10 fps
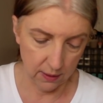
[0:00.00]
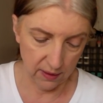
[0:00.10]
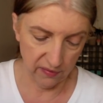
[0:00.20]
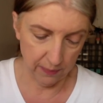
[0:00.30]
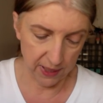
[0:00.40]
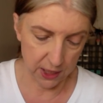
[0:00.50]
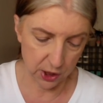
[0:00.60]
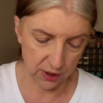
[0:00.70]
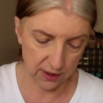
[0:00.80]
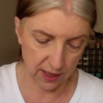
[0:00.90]
If peach
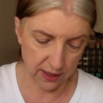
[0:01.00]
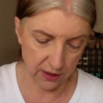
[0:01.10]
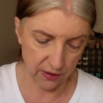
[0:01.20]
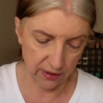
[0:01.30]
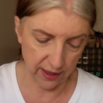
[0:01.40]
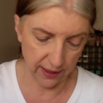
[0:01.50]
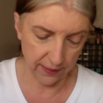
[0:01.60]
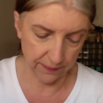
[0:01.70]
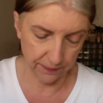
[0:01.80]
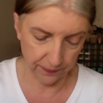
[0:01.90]
is not your thing,
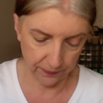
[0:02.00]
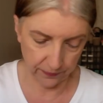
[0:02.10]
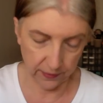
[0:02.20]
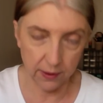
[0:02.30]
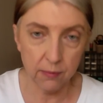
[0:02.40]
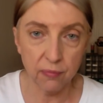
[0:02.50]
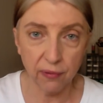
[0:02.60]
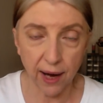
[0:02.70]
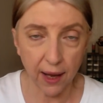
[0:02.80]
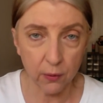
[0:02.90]

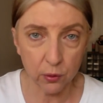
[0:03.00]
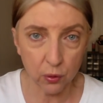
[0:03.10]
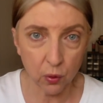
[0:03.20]
brown